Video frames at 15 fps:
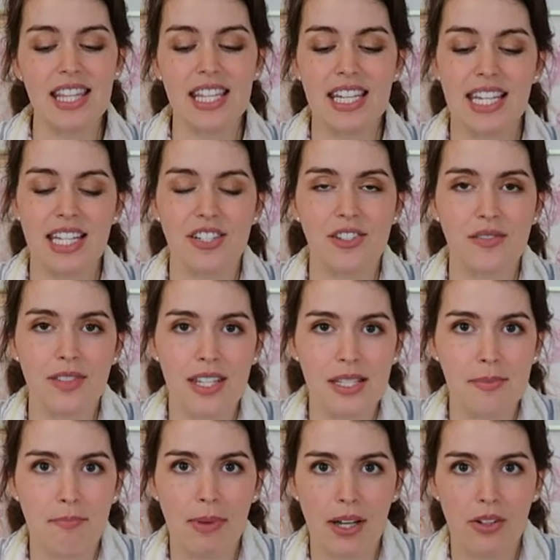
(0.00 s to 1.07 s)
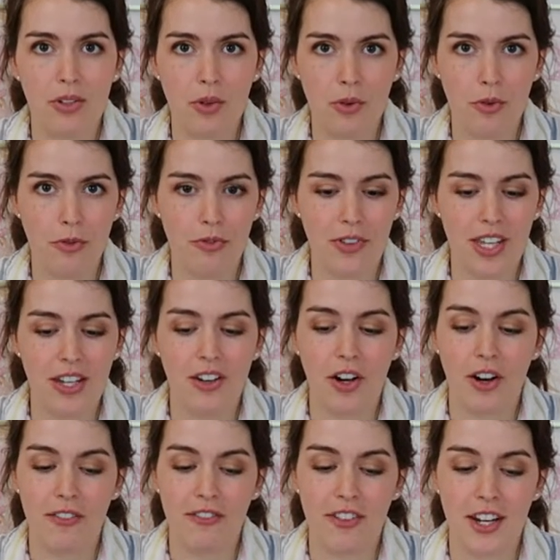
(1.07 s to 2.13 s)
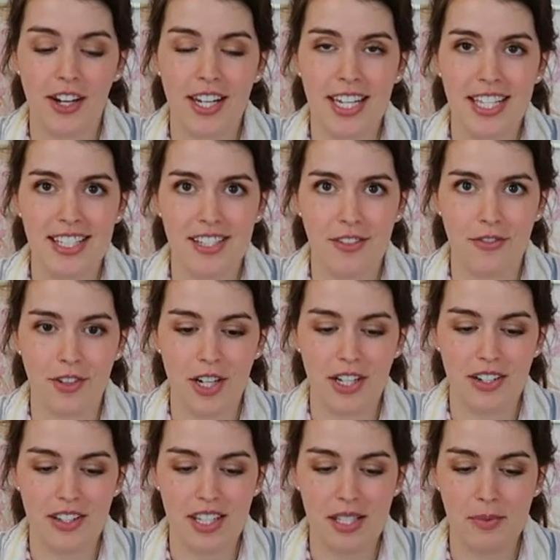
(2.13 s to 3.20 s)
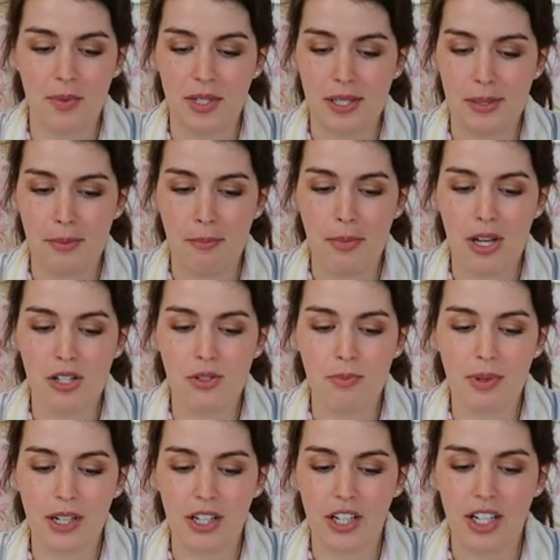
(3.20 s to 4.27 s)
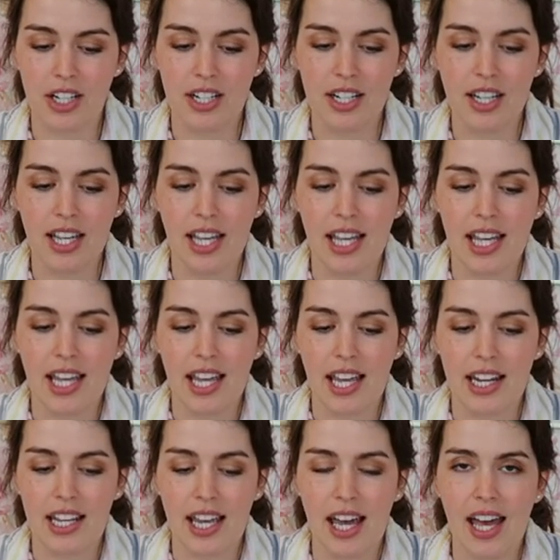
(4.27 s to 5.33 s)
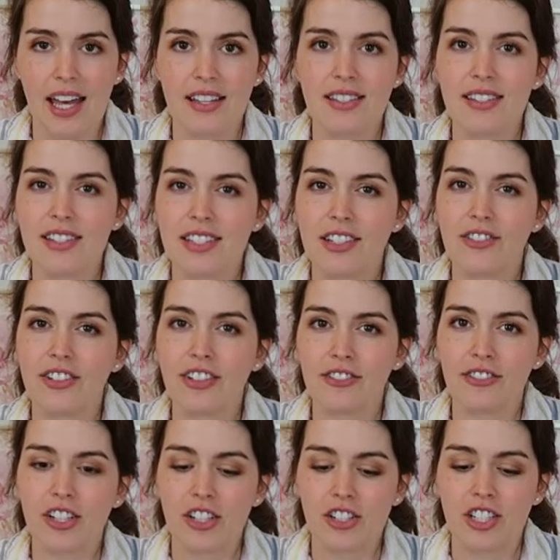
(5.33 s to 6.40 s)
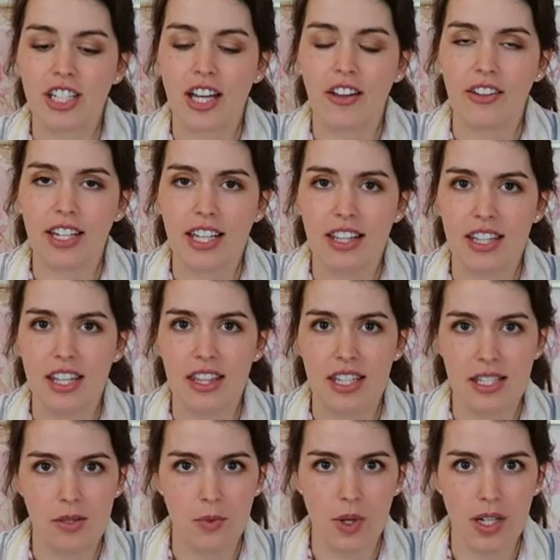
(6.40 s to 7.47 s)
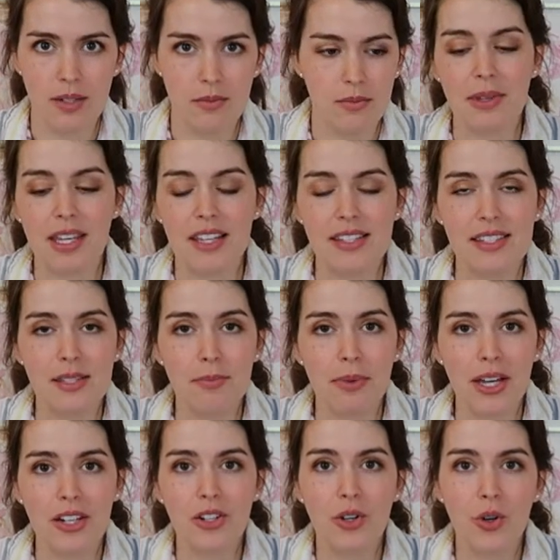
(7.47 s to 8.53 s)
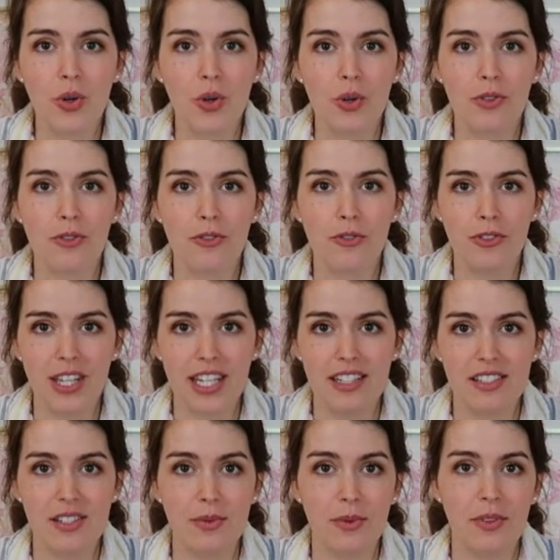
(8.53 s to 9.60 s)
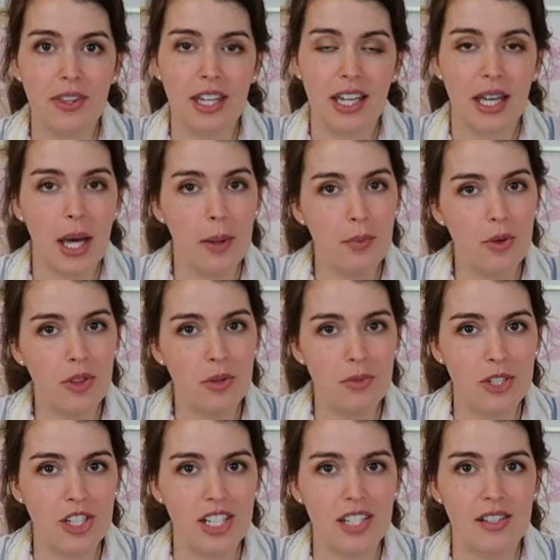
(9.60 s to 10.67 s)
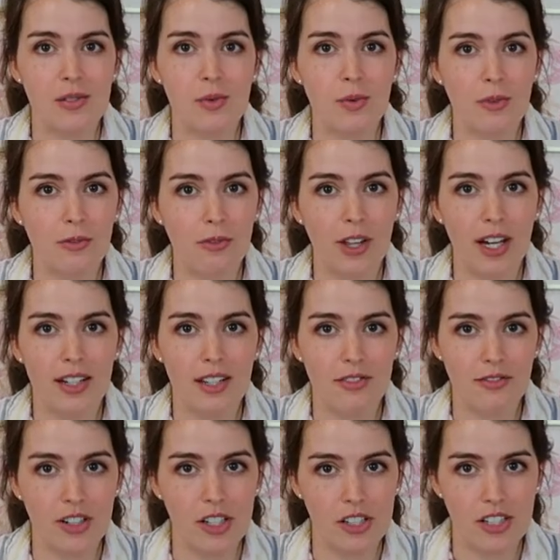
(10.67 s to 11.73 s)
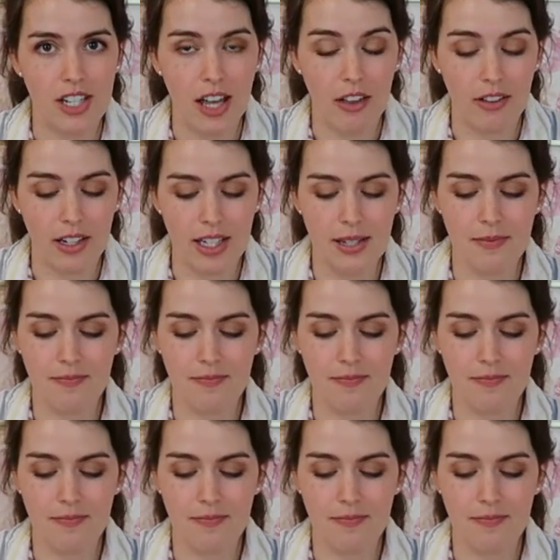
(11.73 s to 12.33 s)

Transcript: that each of these buttonhole feet are very different. This one is much bigger and it has different functionality than this one because the buttonhole feet that come with the machines reflect the functionality.